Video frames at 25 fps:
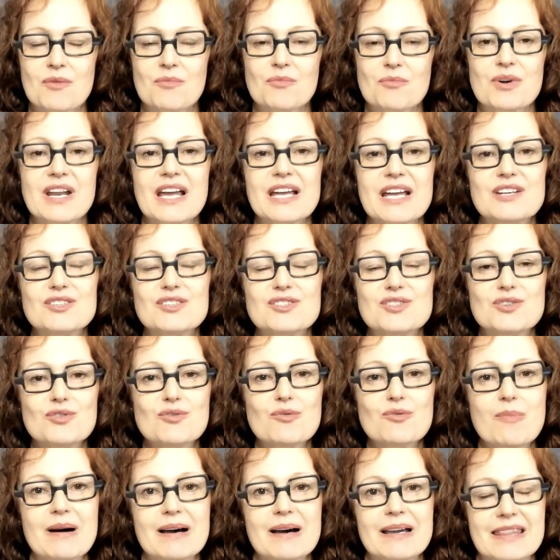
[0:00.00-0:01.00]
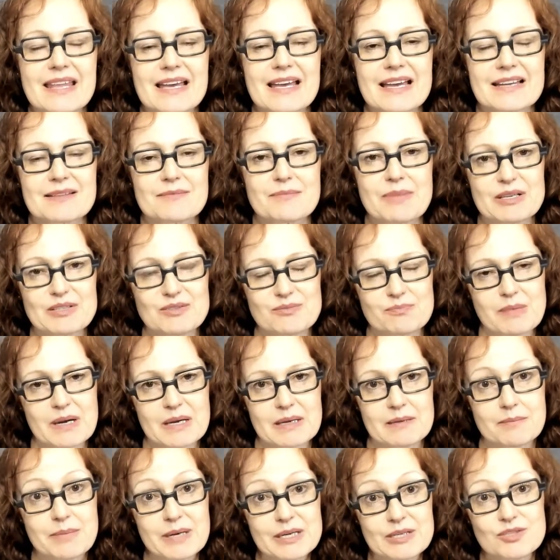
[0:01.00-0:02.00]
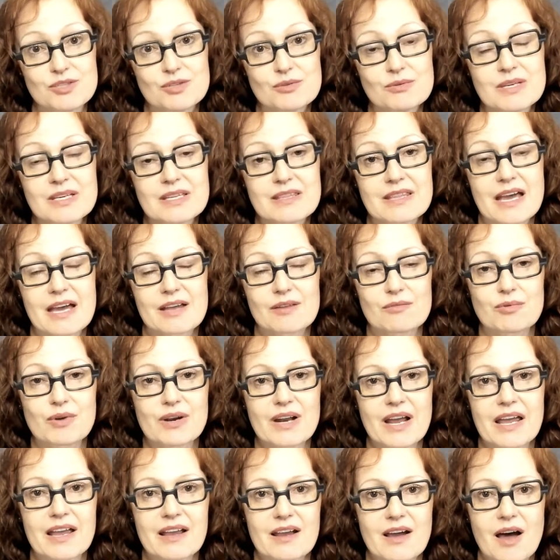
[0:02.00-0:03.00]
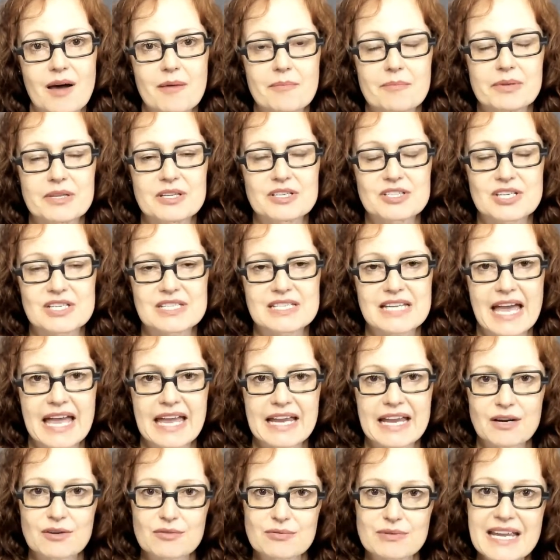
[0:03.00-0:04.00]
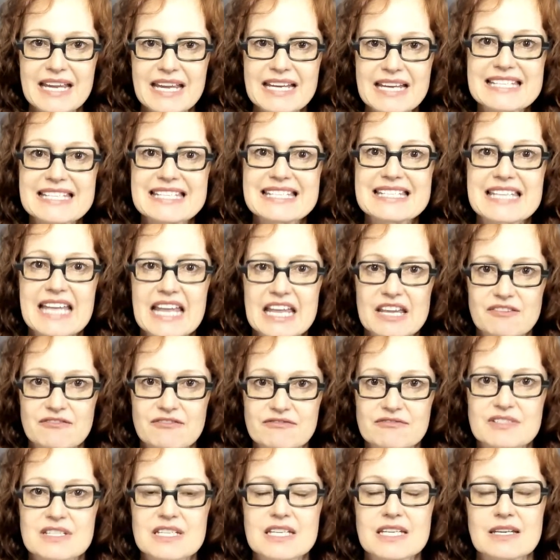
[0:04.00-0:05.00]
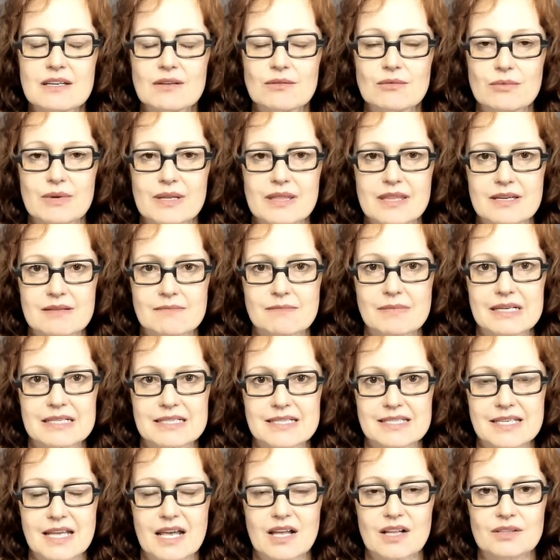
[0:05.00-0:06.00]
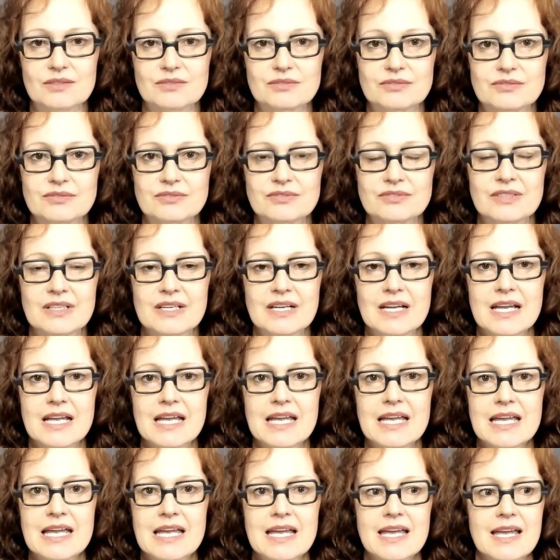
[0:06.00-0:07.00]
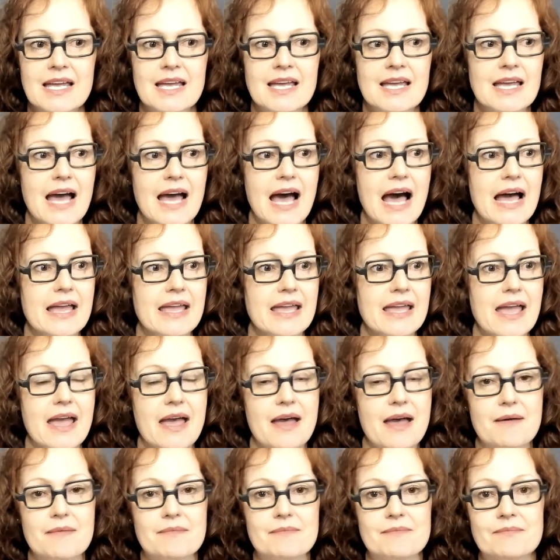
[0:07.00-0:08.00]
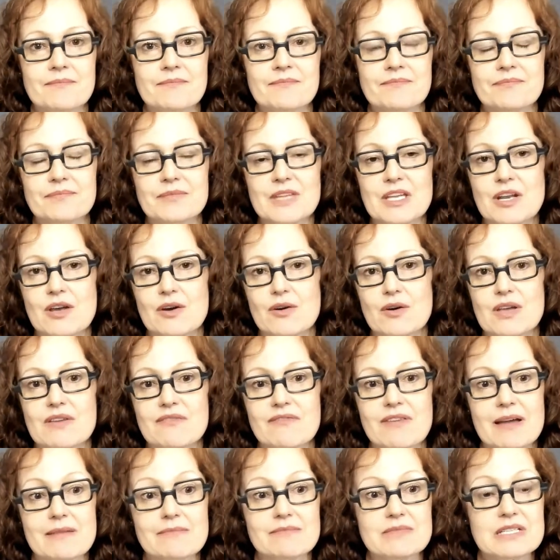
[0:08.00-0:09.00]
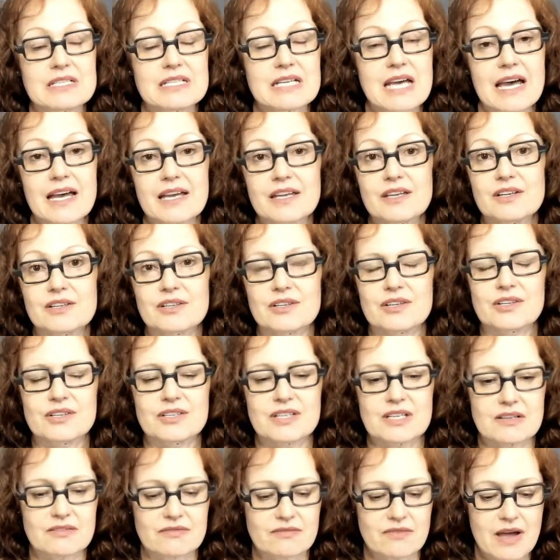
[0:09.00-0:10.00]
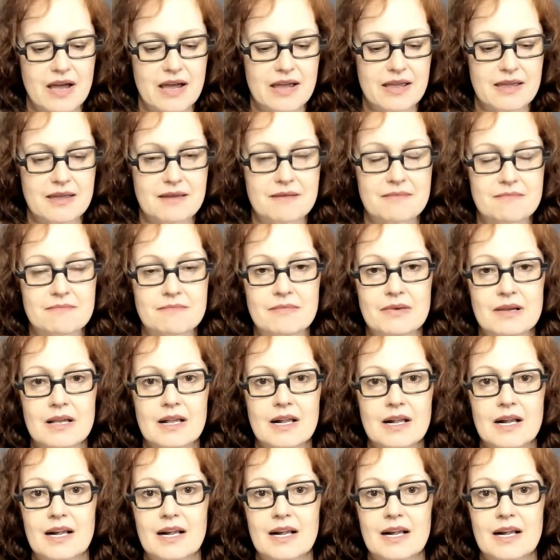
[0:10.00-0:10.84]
What I do by that, by doing that, what I accomplish is I create safety within myself. I am, if I'm tired, if I